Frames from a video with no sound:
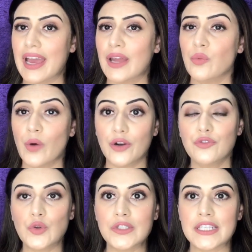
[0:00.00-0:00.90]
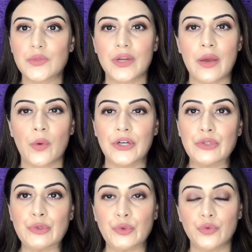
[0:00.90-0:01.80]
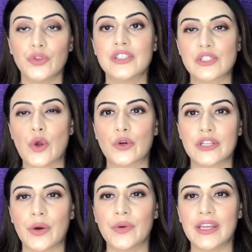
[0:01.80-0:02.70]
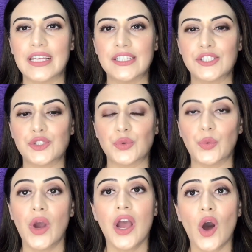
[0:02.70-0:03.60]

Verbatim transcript: and one of those things what I wanted to do for this lockdown is to